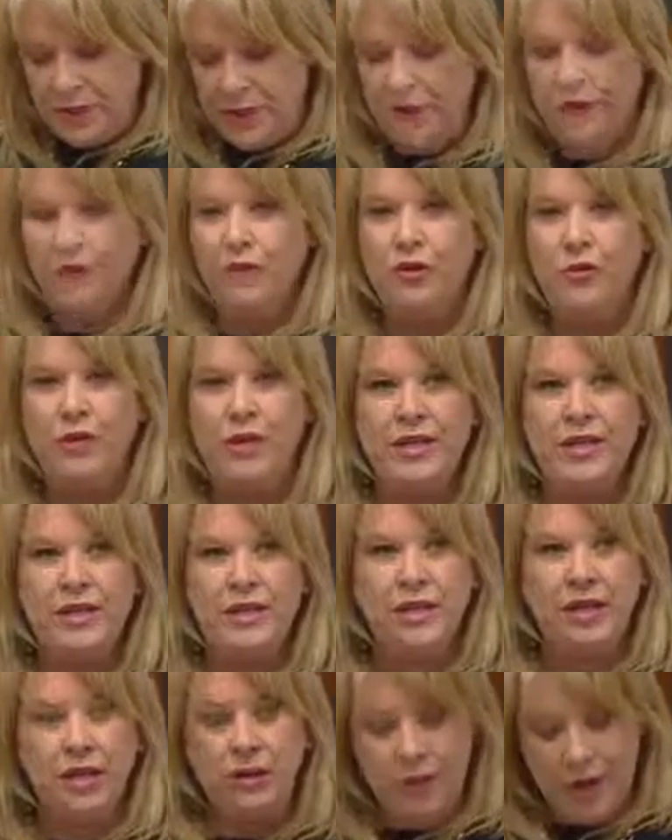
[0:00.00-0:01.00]
A few
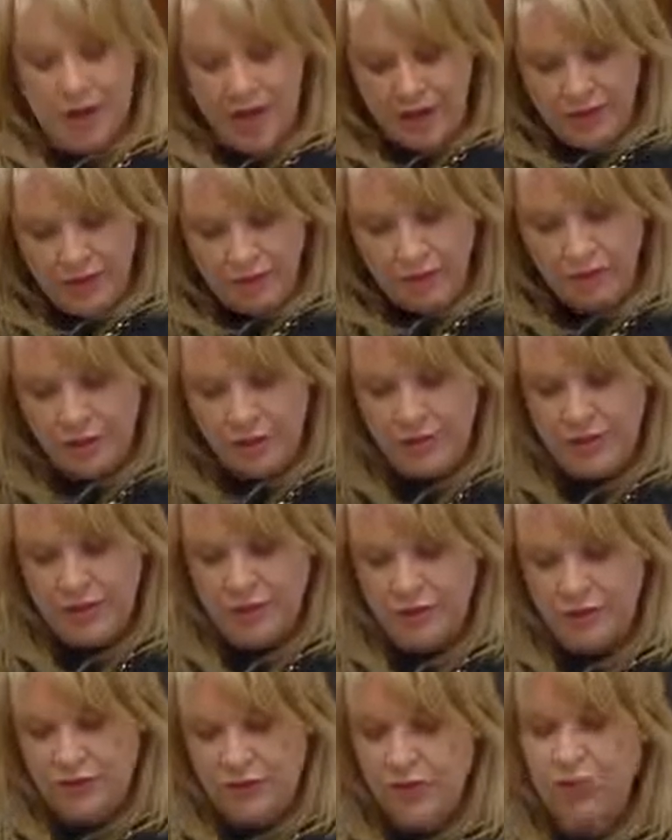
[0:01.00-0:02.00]
weeks ago, I had the
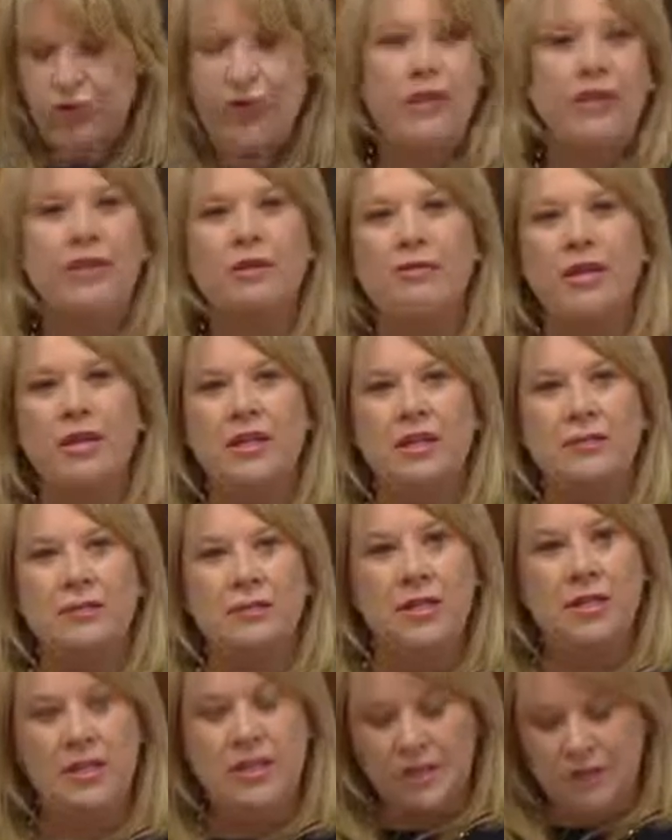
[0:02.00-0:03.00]
privilege of joining the
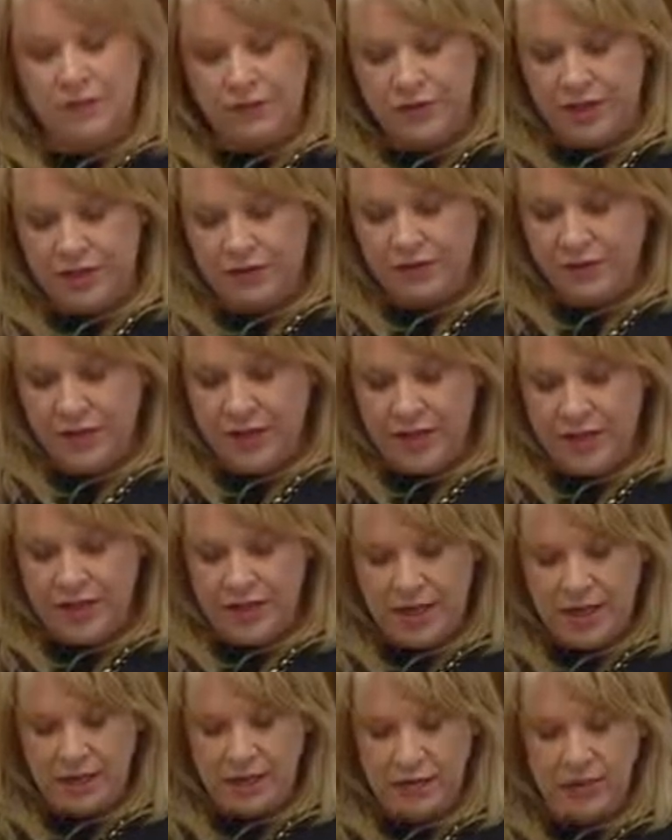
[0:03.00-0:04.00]
Minister for
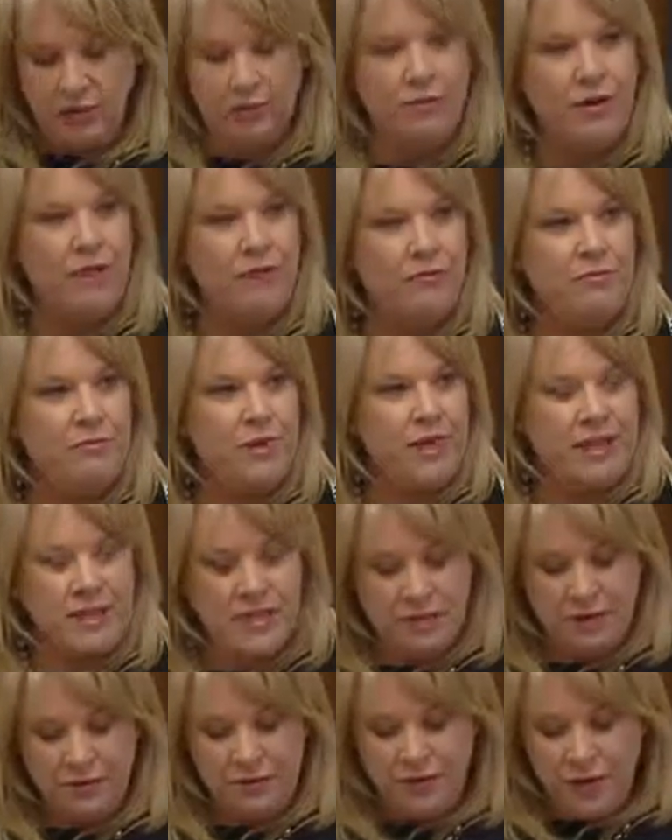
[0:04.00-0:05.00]
Defence at RAF
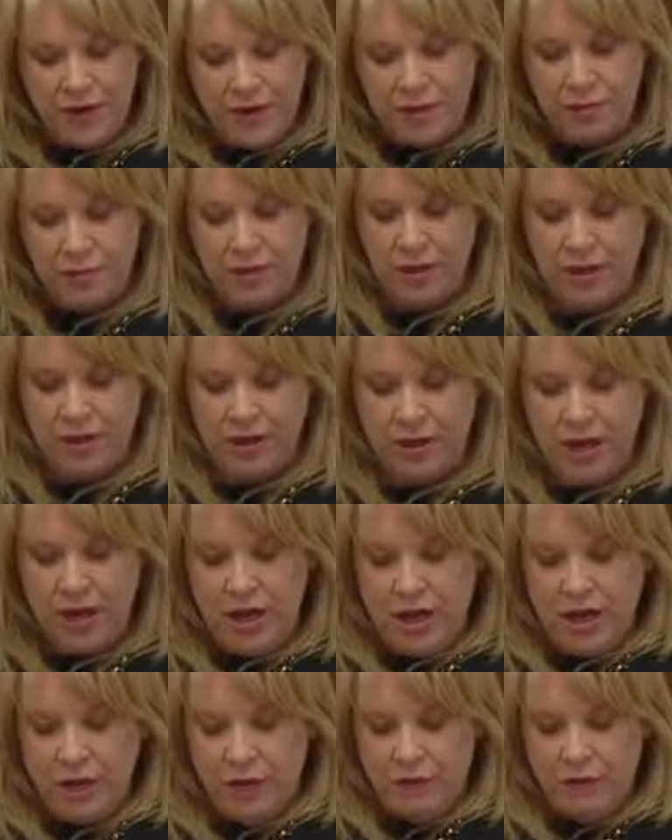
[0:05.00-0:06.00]
Base Fairburn
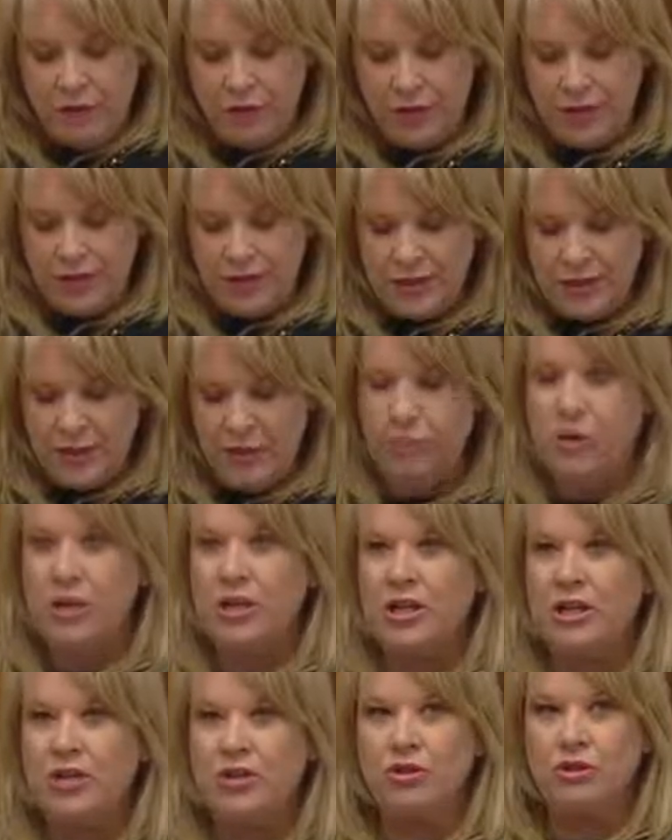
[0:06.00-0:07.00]
for a
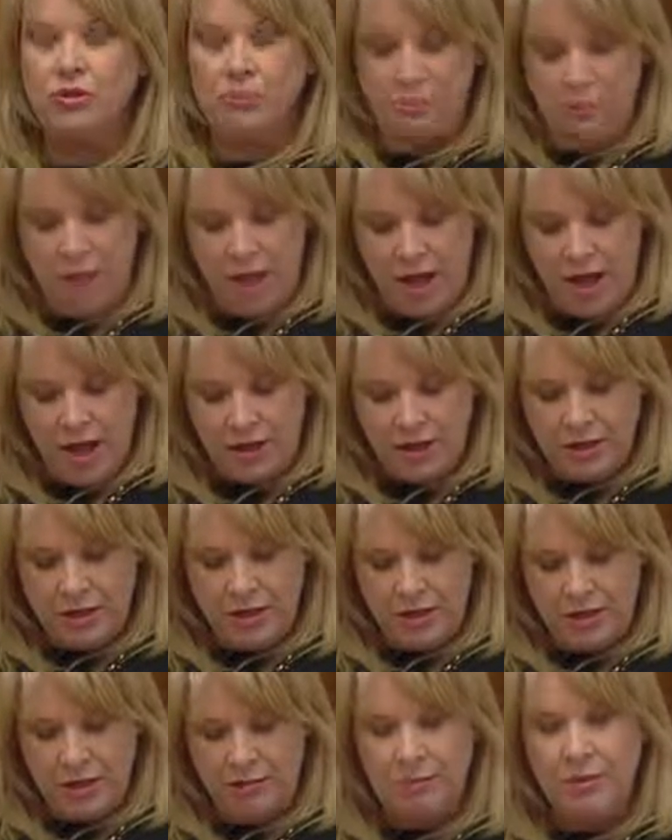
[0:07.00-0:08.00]
ceremony to mark
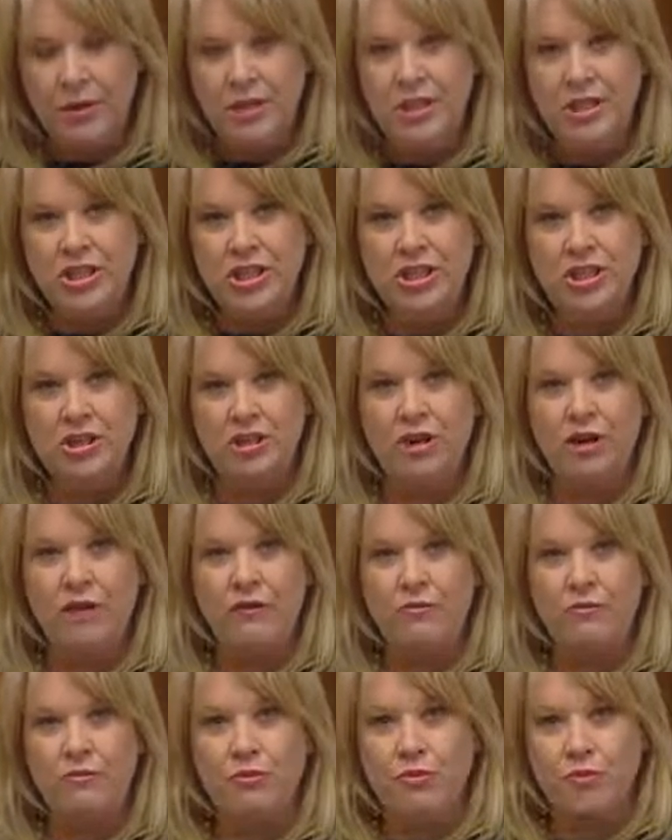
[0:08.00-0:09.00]
the completion
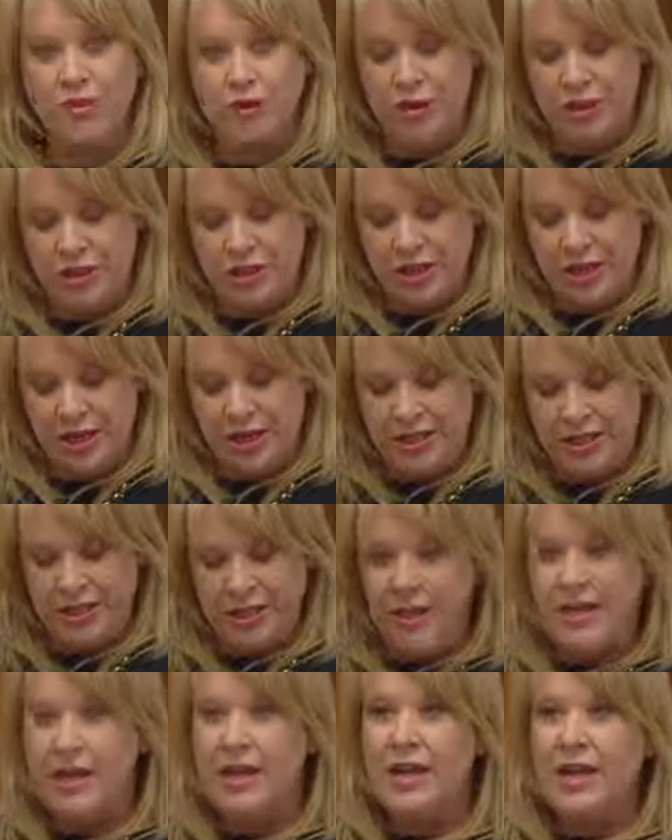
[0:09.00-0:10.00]
of Project
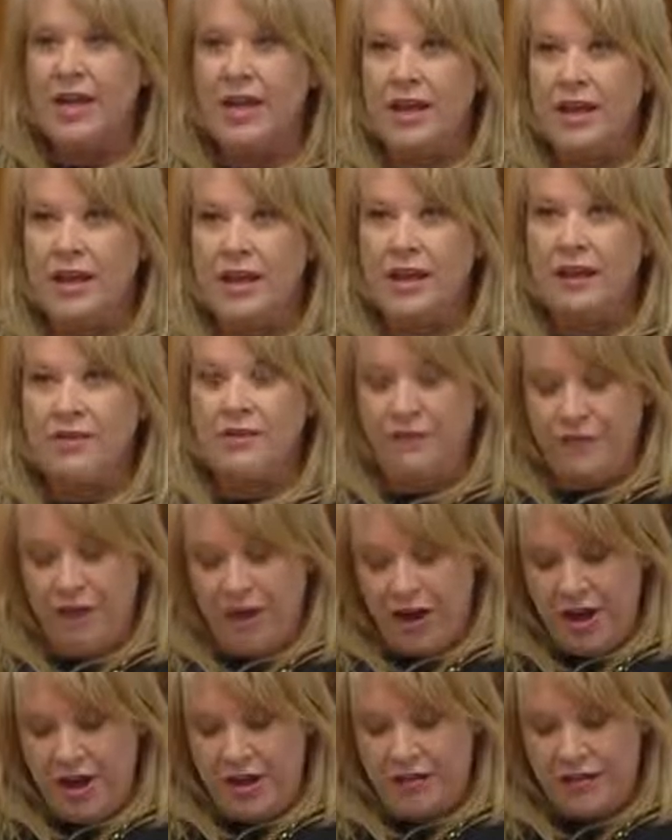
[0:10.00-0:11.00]
Air
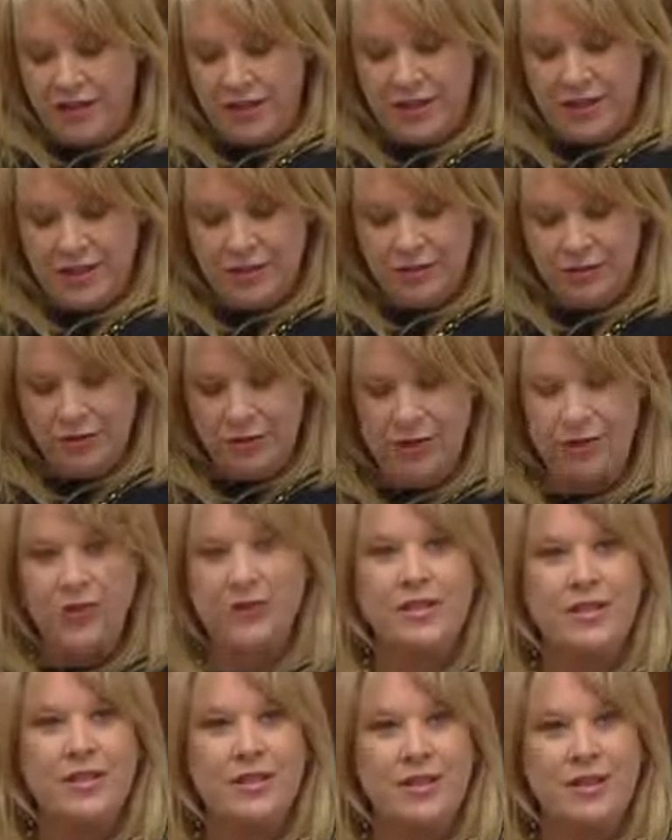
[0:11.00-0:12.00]

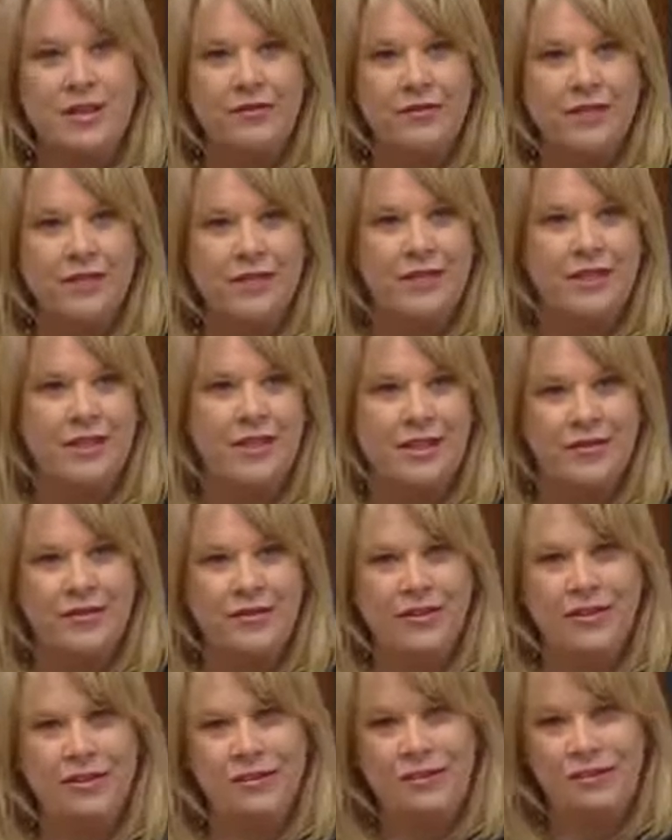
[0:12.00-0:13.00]

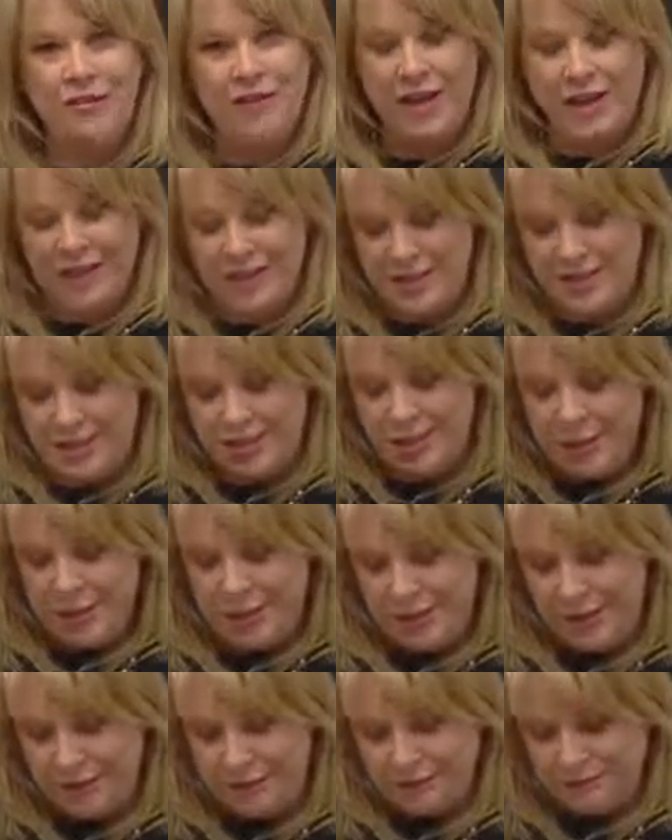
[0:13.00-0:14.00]
5077 Phase
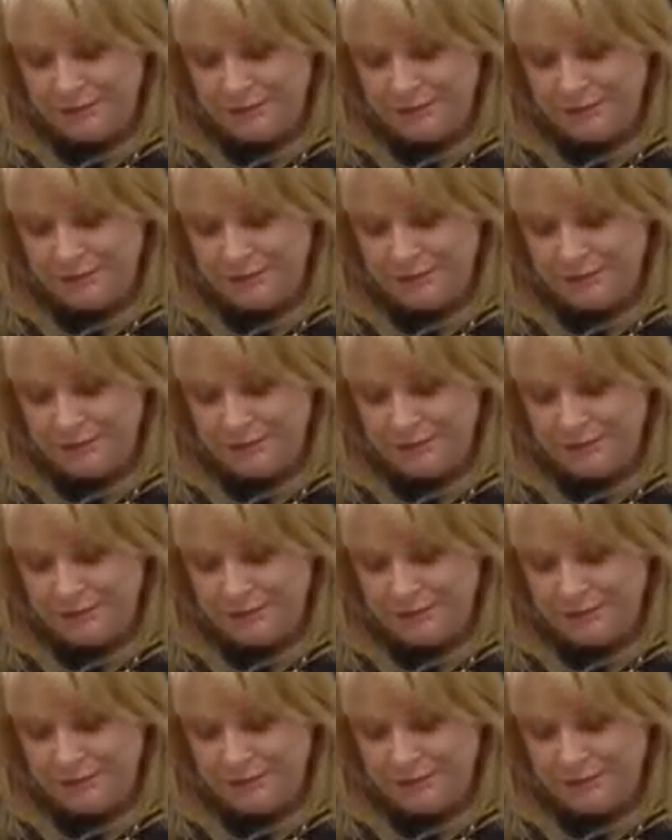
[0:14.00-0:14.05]
3.